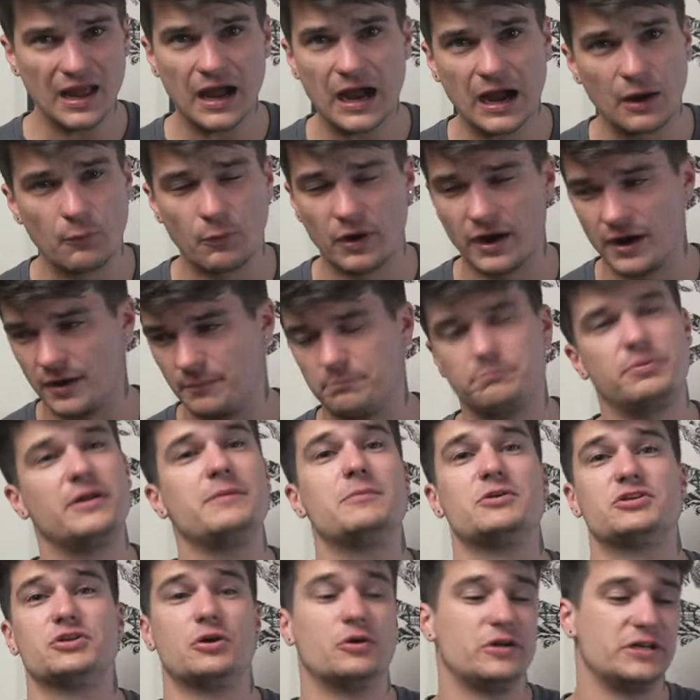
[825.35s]
I wear pretty
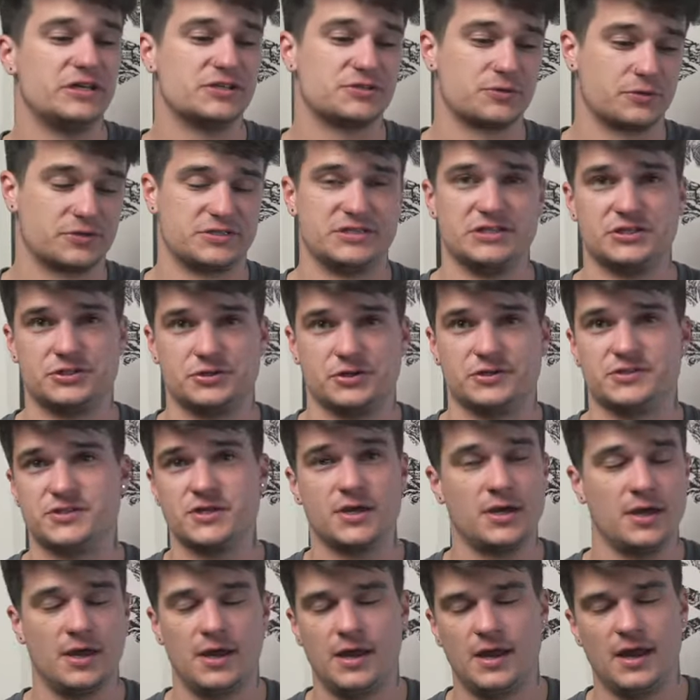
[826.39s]
much hoodies or t-shirts
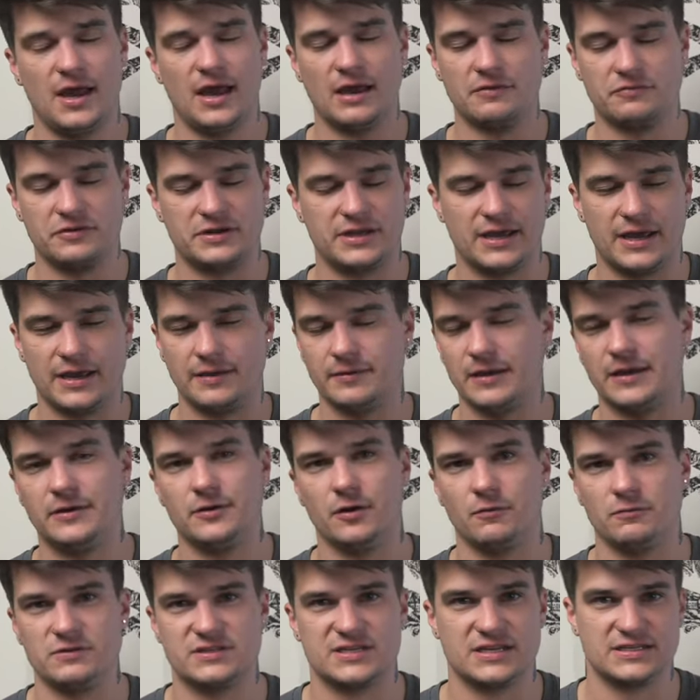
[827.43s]
every day and
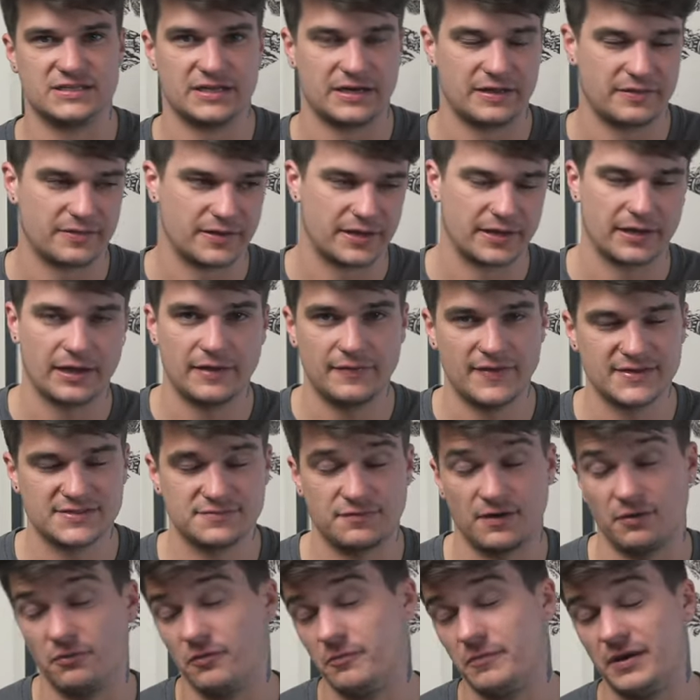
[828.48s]
no one says anything, and that's
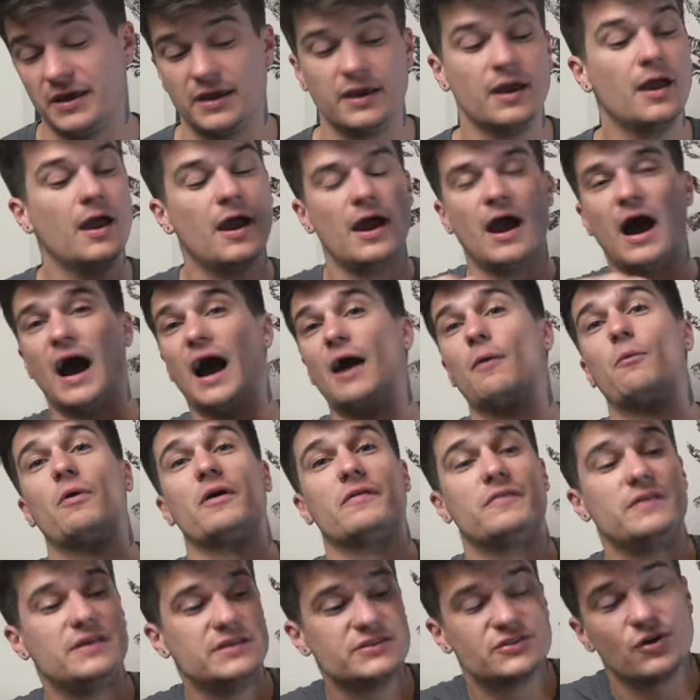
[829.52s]
fine with me. I wear
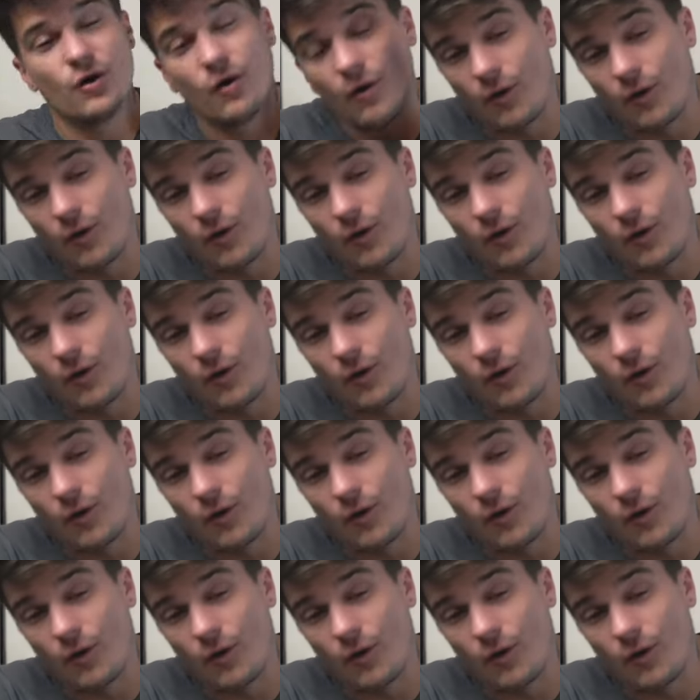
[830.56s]
these